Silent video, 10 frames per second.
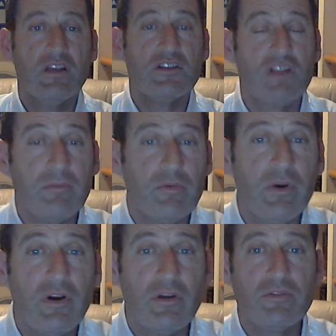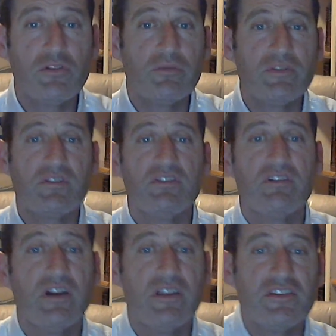Shalom and welcome to Tumas of
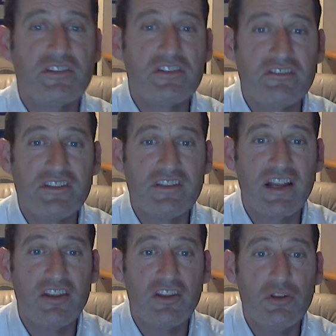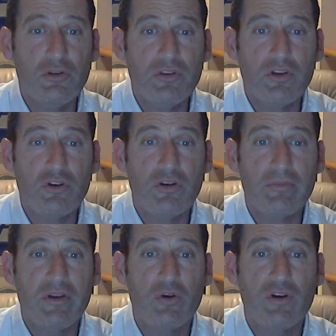Torah. This year is entitled The New Decor in
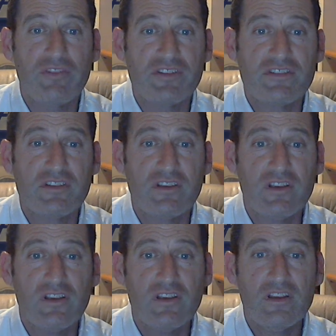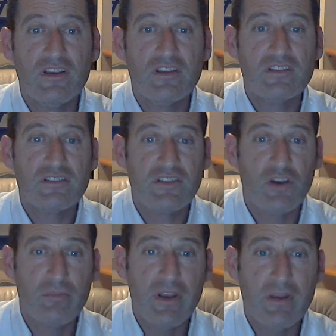My Office.
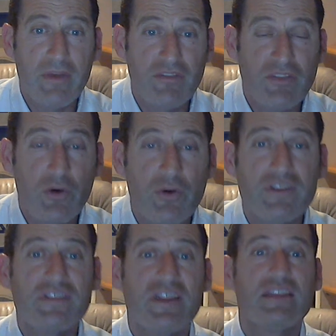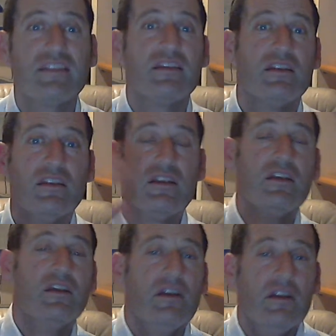So many may have noticed that
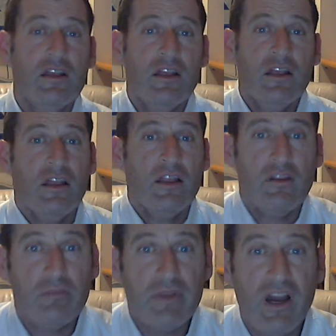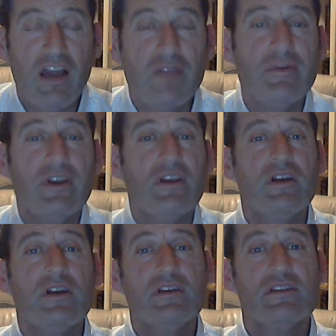behind me,